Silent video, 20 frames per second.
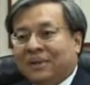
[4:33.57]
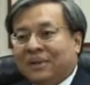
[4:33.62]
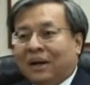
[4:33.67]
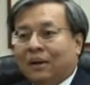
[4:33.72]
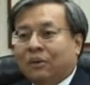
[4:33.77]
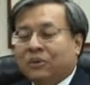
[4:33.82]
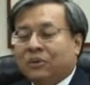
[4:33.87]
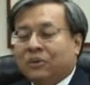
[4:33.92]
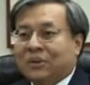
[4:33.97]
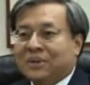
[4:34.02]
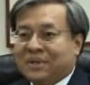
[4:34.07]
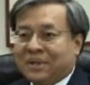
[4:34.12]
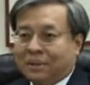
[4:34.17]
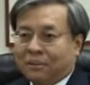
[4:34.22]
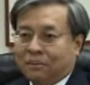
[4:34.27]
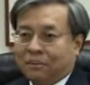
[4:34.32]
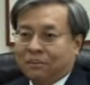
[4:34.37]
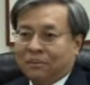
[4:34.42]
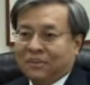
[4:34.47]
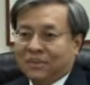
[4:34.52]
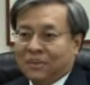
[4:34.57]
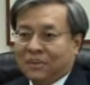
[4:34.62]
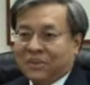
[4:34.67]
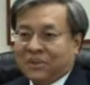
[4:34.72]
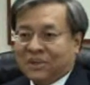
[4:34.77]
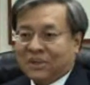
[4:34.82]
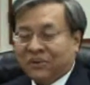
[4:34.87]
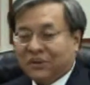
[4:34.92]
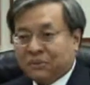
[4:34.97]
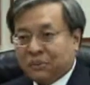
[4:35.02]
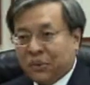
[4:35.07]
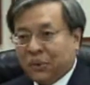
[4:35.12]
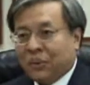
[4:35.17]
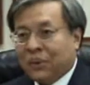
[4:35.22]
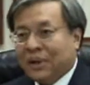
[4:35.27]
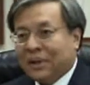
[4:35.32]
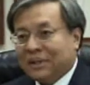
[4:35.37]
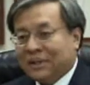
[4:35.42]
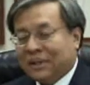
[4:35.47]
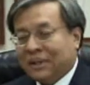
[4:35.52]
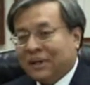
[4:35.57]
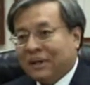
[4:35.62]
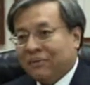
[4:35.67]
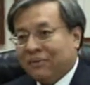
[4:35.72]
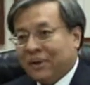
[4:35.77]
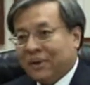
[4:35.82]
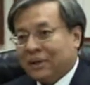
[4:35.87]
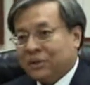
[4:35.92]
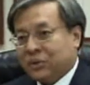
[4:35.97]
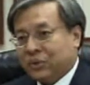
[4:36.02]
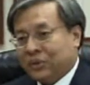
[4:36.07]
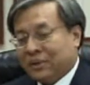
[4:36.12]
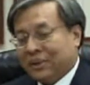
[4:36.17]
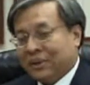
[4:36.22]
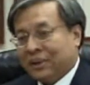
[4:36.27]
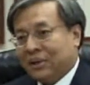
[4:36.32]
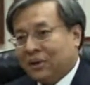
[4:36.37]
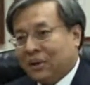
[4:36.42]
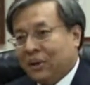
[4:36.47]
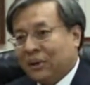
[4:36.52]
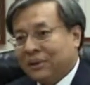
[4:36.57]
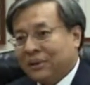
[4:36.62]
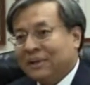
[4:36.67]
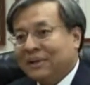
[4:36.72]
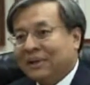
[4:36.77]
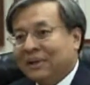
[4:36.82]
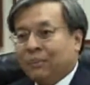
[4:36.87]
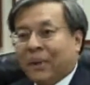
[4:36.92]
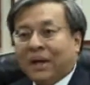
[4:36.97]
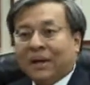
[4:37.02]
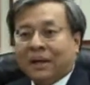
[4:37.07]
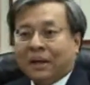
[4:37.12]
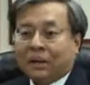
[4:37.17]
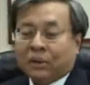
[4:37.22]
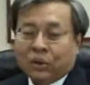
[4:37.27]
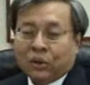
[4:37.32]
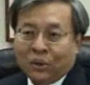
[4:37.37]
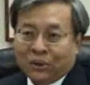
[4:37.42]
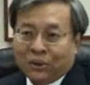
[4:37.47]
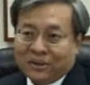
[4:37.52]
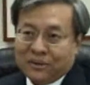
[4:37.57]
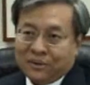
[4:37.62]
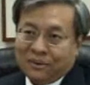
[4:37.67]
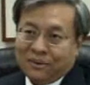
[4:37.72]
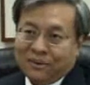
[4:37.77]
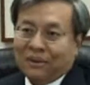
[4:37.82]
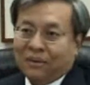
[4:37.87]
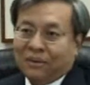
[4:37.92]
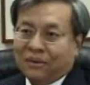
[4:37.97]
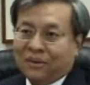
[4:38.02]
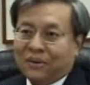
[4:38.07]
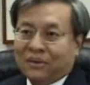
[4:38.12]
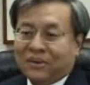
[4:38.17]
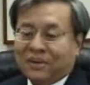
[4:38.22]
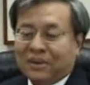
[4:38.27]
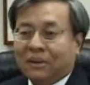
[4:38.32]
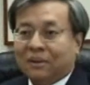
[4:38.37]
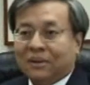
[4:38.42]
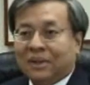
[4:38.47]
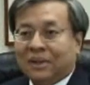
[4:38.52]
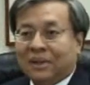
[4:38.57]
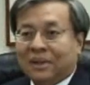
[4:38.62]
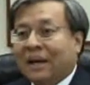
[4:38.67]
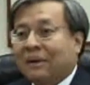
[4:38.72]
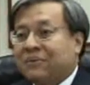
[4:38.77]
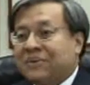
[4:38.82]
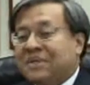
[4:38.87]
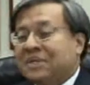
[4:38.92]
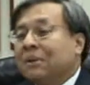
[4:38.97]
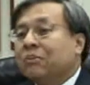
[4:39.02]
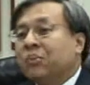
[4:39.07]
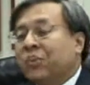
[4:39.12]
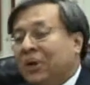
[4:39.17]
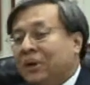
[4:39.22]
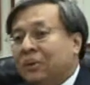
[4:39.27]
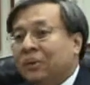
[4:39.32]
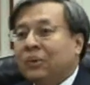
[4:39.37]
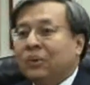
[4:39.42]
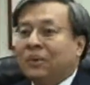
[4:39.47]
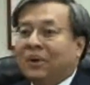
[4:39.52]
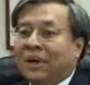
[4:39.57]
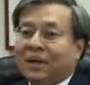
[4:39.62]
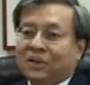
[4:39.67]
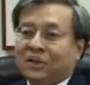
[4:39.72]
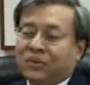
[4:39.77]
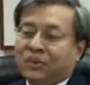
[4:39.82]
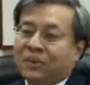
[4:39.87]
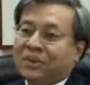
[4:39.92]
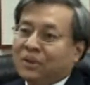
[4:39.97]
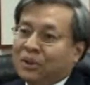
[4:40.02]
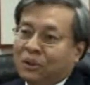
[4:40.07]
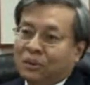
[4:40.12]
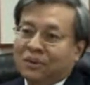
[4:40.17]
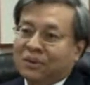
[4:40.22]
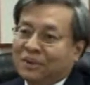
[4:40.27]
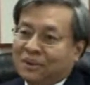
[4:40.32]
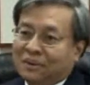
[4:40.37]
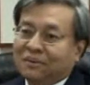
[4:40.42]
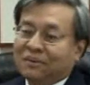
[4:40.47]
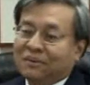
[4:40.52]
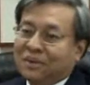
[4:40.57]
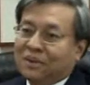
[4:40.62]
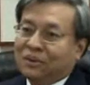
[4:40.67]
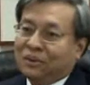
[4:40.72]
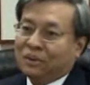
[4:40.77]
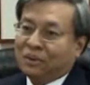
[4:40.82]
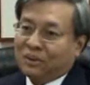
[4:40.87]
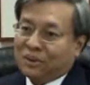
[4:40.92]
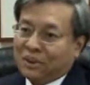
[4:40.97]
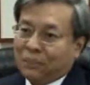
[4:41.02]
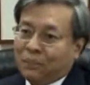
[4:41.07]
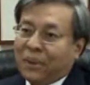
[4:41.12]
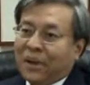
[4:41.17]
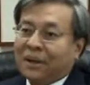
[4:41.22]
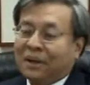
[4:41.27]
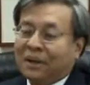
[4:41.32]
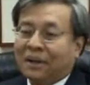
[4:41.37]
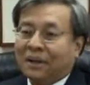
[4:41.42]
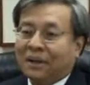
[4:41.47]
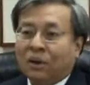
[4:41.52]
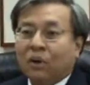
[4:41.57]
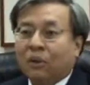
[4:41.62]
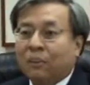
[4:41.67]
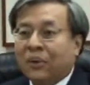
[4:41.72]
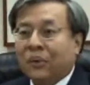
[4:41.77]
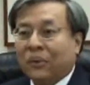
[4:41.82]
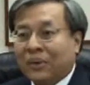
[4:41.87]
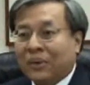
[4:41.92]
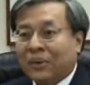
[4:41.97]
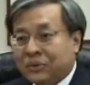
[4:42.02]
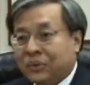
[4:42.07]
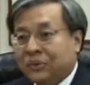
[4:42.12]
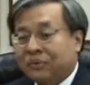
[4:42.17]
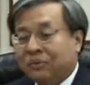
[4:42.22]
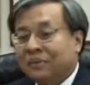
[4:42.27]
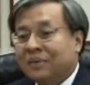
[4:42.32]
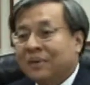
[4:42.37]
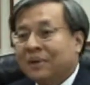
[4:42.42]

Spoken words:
the outsourcing service provider have actually got banking knowledge, or they have someone who actually know the banking operation.